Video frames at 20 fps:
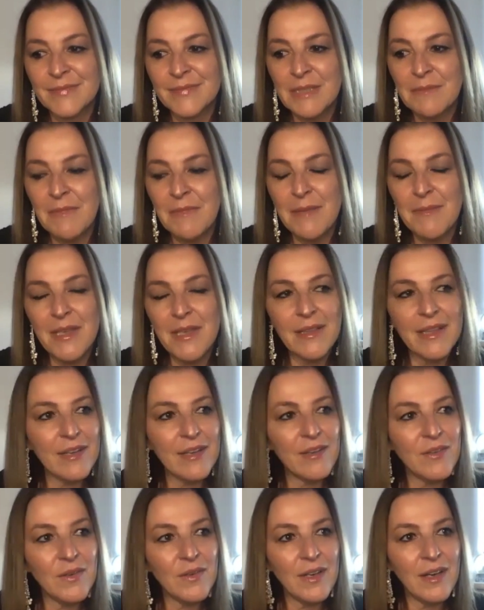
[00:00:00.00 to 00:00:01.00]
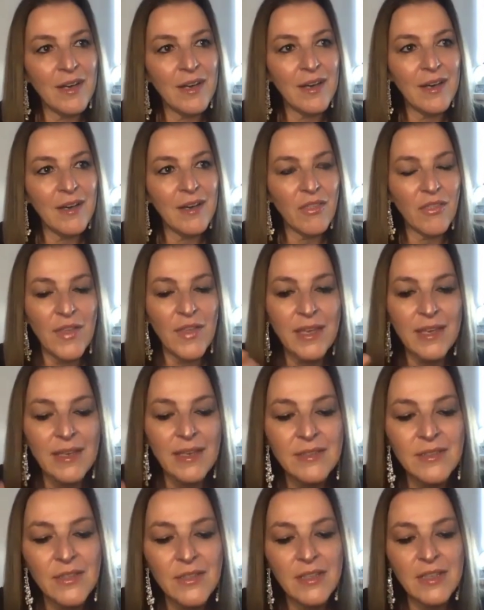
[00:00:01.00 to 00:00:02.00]
maybe like
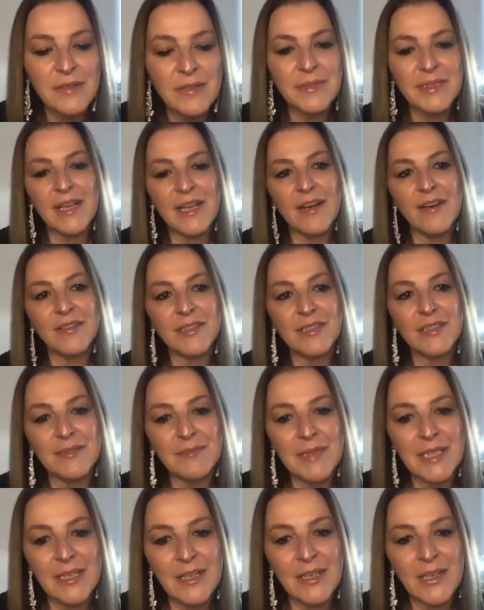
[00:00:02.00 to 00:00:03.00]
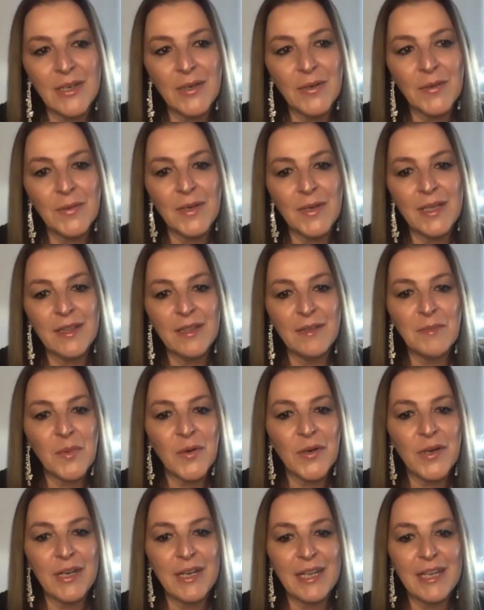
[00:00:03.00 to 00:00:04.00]
thinking to themselves, in the
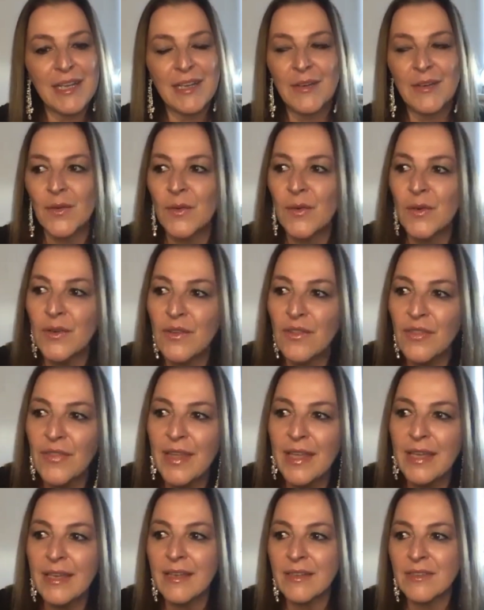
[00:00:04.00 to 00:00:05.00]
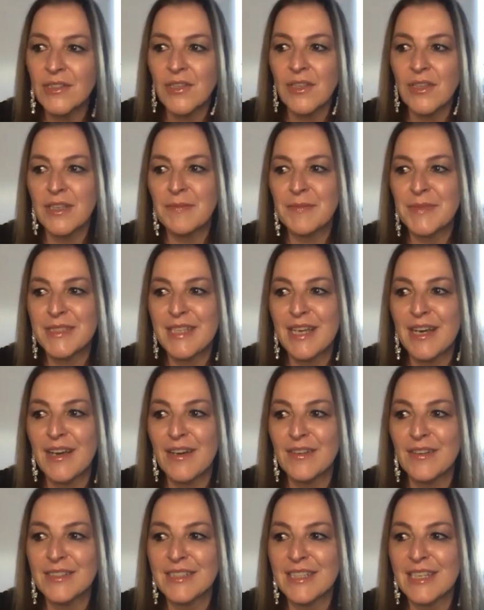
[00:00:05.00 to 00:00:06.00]
morning, or think to
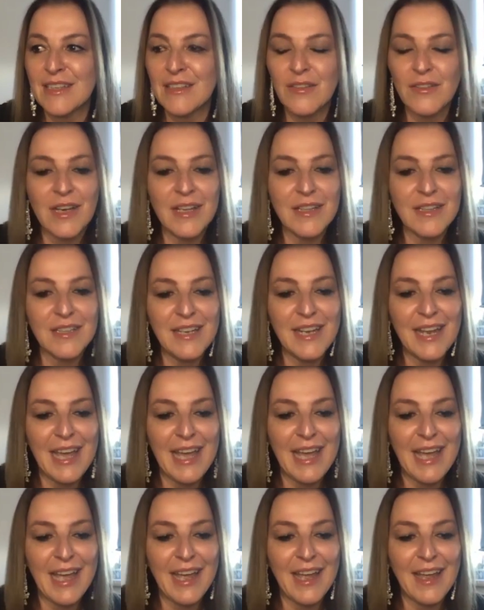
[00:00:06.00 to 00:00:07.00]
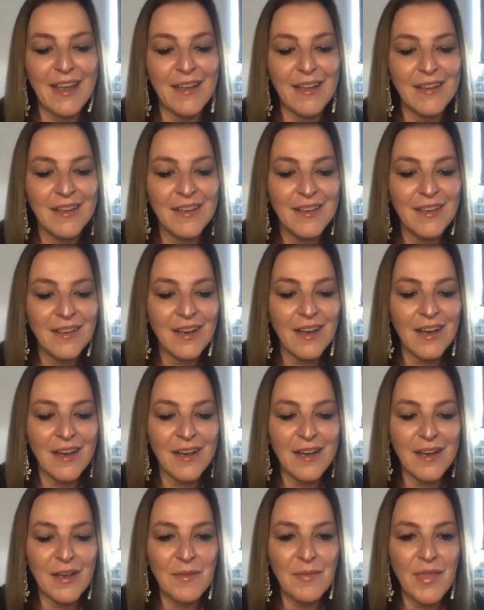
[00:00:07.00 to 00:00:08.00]
themselves like throughout the day,
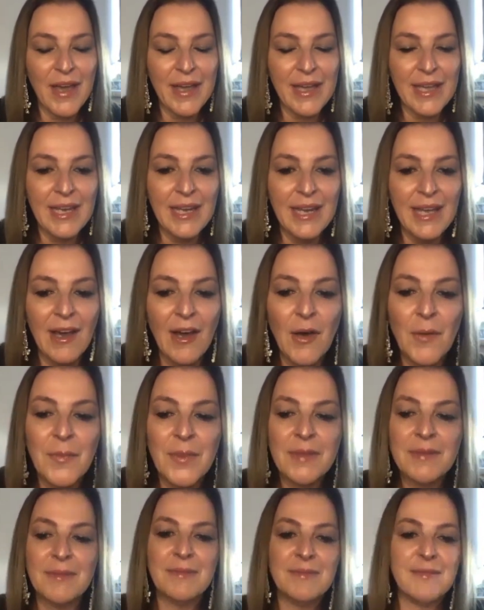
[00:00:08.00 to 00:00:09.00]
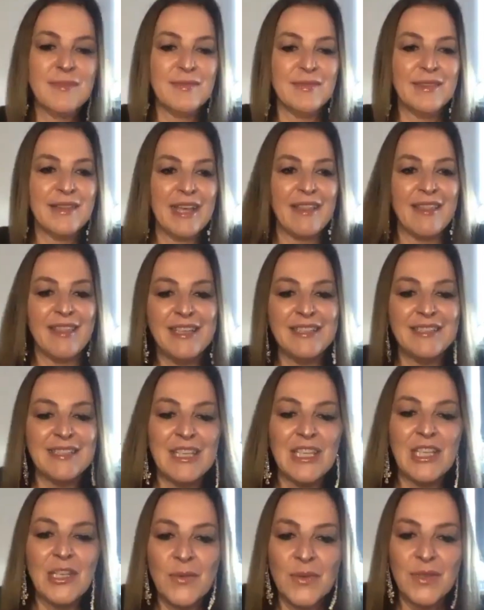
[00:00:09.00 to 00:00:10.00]
that could help them, like things
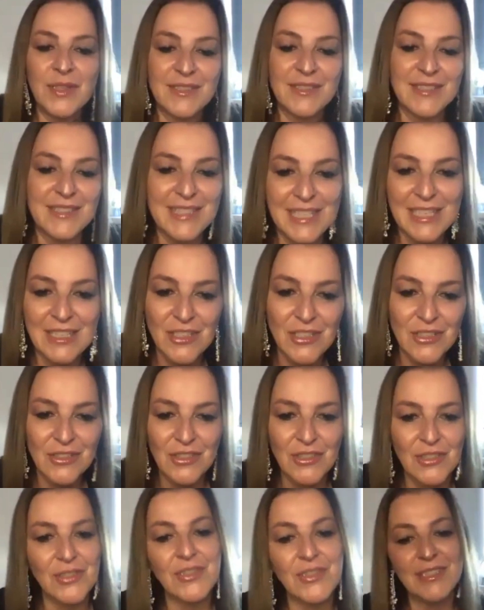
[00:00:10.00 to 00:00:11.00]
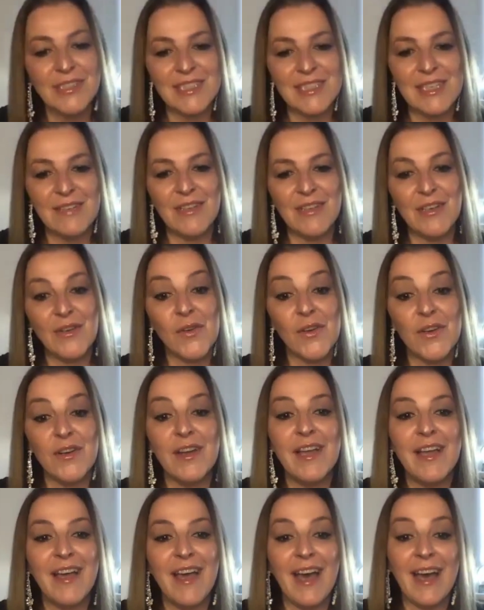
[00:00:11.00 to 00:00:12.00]
that you would teach your students even,
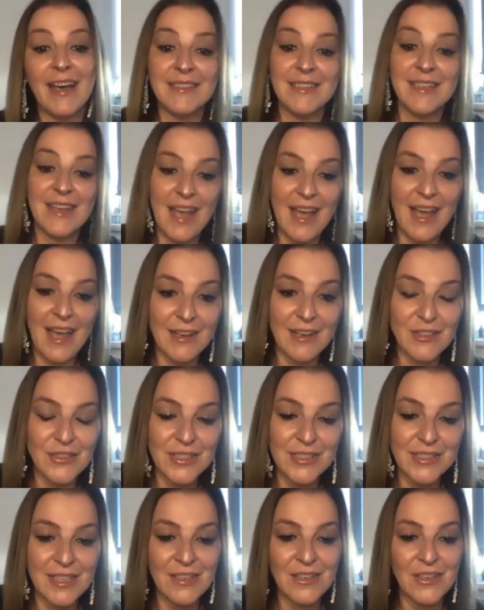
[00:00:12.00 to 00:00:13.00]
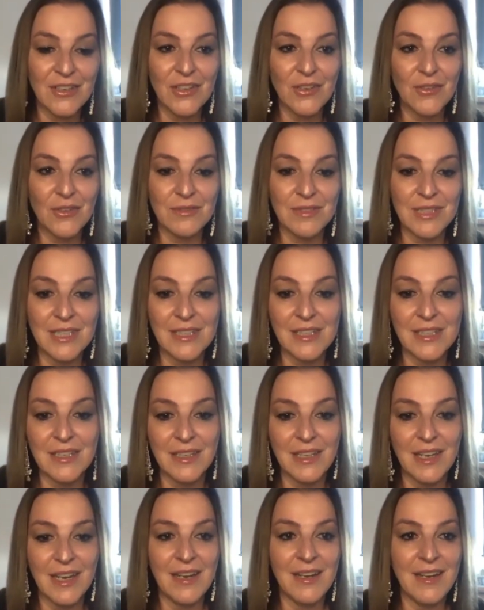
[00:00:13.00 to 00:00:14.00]
or as an actress, I know you're really
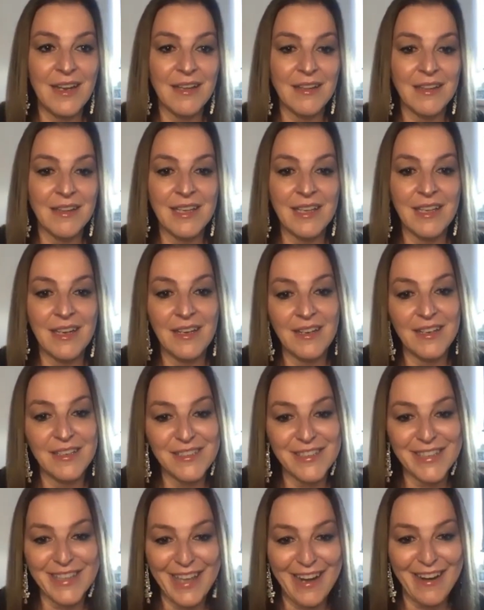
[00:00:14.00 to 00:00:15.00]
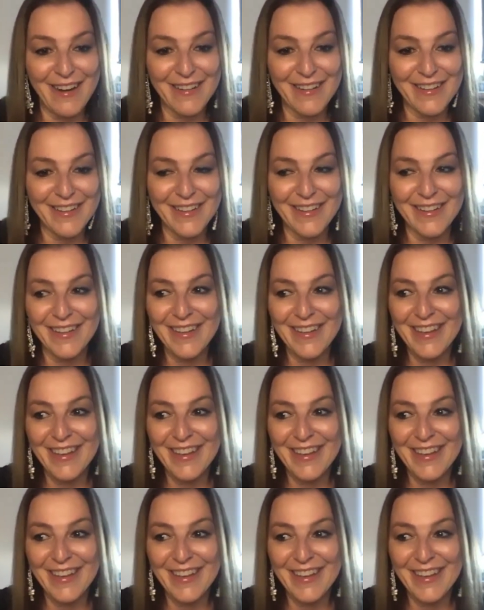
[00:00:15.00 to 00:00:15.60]
good at nailing getting into character.